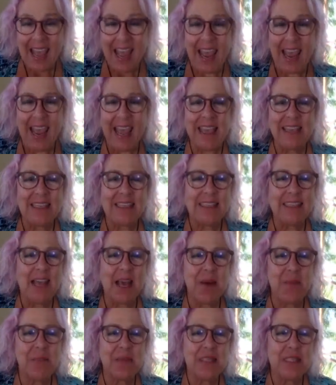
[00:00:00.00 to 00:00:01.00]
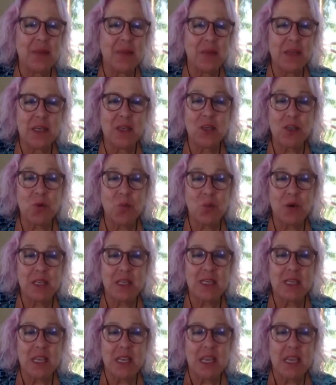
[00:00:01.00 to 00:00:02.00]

And this would be a good one